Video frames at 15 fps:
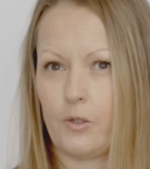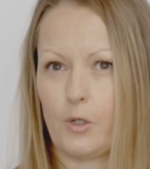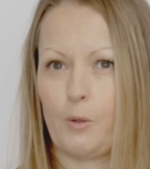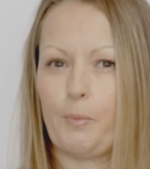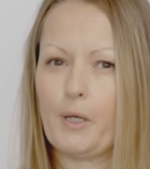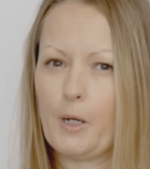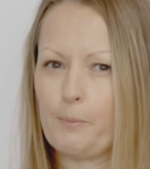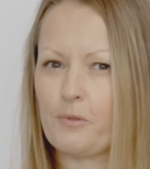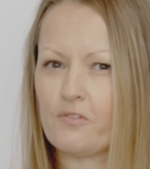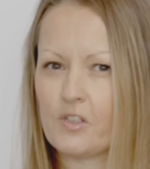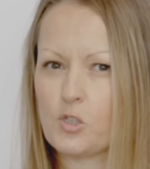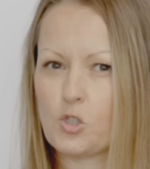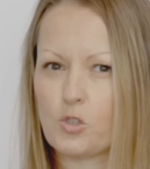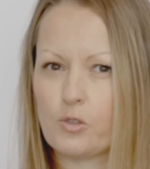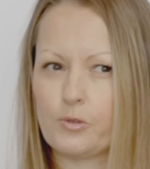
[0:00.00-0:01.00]
look a bit
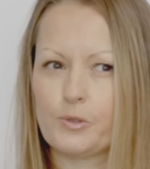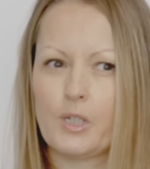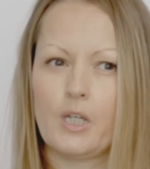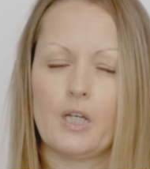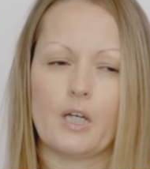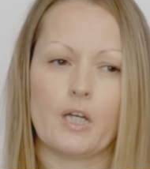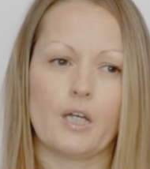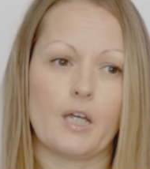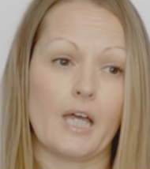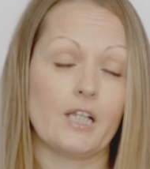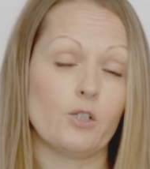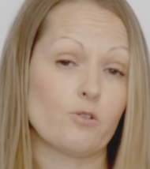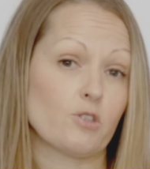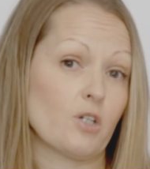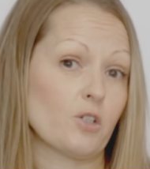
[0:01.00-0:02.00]
unprofessional and
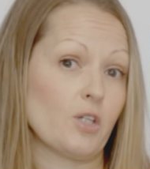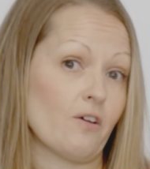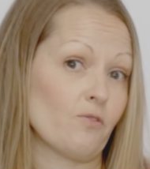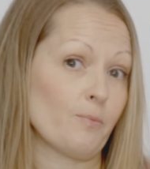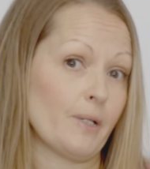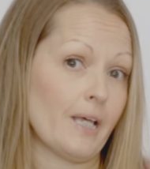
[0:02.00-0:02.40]
looks like you haven't